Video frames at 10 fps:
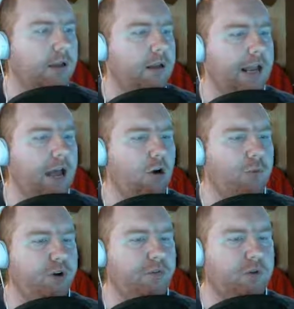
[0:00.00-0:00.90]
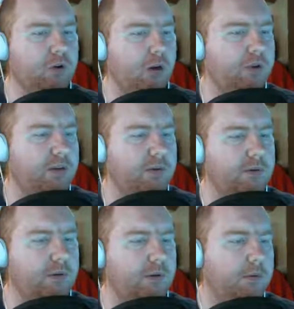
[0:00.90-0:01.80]
Now open your inventory.
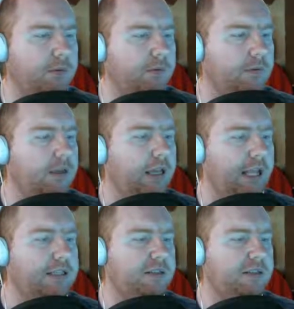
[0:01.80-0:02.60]
It's